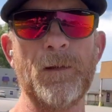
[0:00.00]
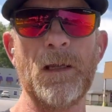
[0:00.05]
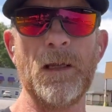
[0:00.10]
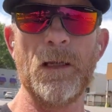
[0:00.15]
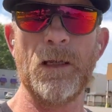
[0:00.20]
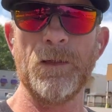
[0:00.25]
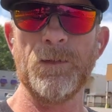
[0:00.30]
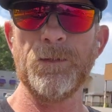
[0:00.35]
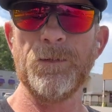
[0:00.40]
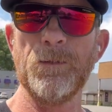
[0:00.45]

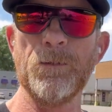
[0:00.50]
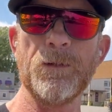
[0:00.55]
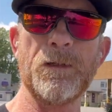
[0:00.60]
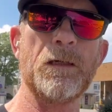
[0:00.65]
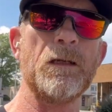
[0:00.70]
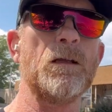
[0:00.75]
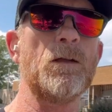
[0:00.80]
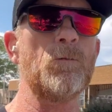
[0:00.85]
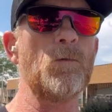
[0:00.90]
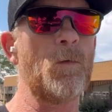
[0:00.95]
and your
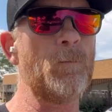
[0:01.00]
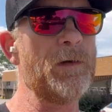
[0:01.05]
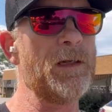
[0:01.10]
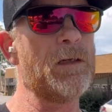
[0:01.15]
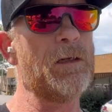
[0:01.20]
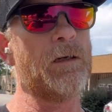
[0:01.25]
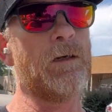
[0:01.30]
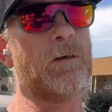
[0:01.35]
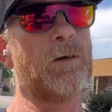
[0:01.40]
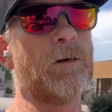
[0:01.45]
kit will be
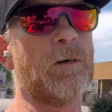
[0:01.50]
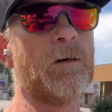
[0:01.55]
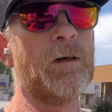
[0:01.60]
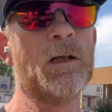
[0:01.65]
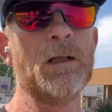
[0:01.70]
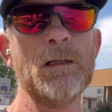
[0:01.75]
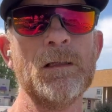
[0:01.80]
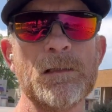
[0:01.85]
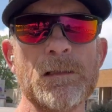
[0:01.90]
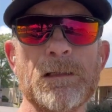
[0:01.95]
here
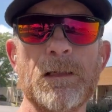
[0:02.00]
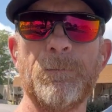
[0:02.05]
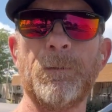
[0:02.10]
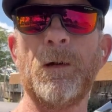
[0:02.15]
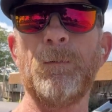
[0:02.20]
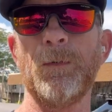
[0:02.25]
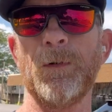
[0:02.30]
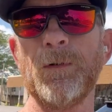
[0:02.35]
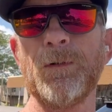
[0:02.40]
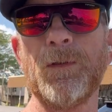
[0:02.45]

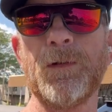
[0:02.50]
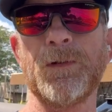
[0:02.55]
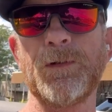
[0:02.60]
September the